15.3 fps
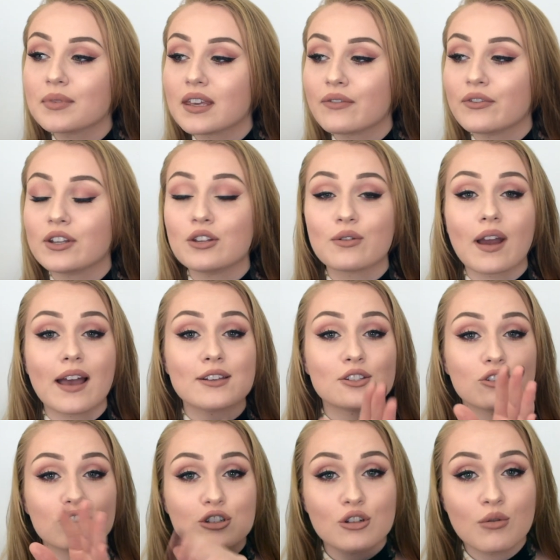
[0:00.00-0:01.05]
giving you
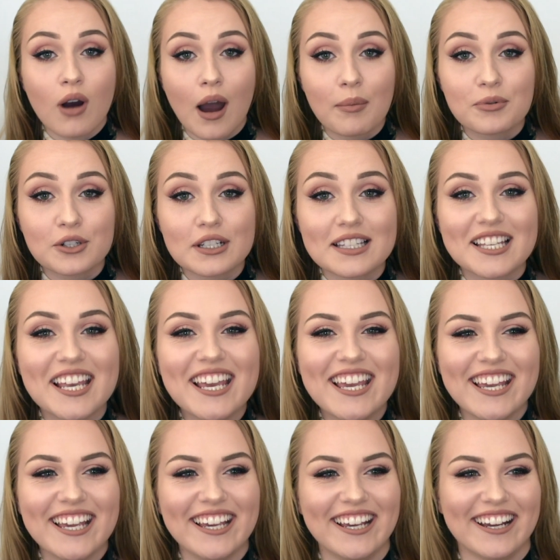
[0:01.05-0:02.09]
guys two options
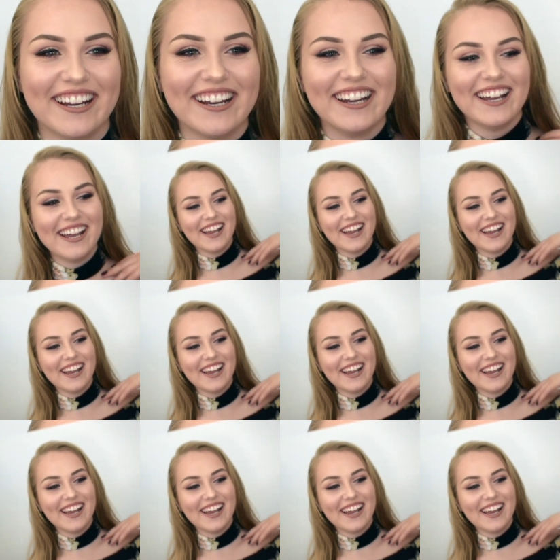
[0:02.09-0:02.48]
here.